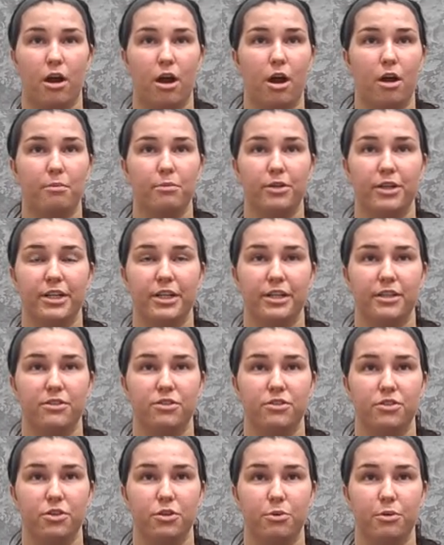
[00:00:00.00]
Aubrey and
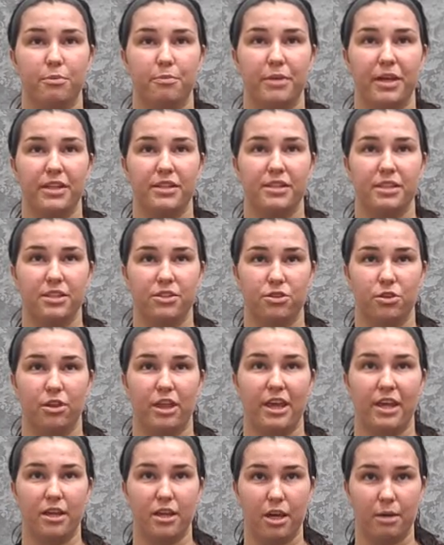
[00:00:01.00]
Sue and Betsy so they can